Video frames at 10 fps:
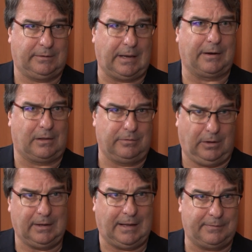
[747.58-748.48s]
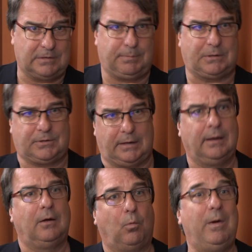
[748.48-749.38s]
that, that are looking at this picture saying,
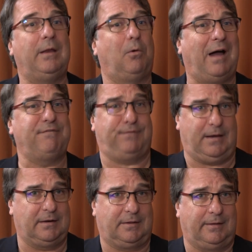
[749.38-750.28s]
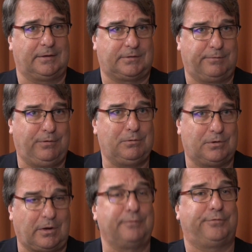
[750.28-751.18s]
Where do I fit into this? The
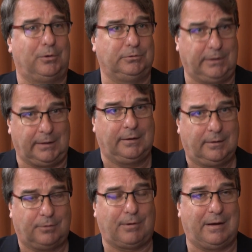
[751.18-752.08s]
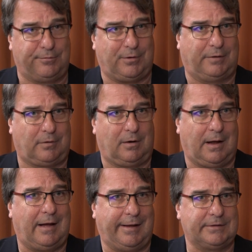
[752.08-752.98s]
future is unfolding right in front of our
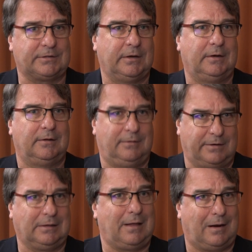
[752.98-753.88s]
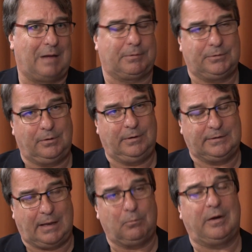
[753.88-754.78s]
eyes there's a lot of
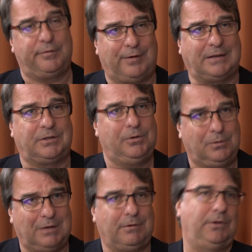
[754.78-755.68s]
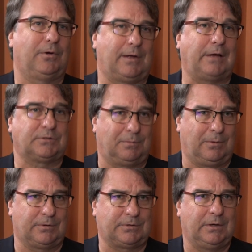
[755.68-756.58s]
opportunities. What advice are you giving your
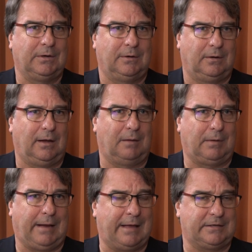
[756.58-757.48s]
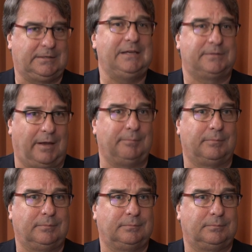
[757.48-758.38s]
customers um, on how to seize them?
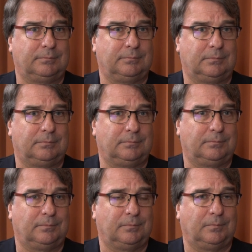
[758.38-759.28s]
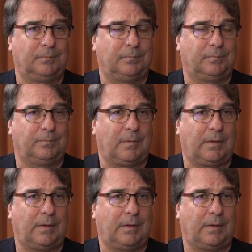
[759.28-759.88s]
I guess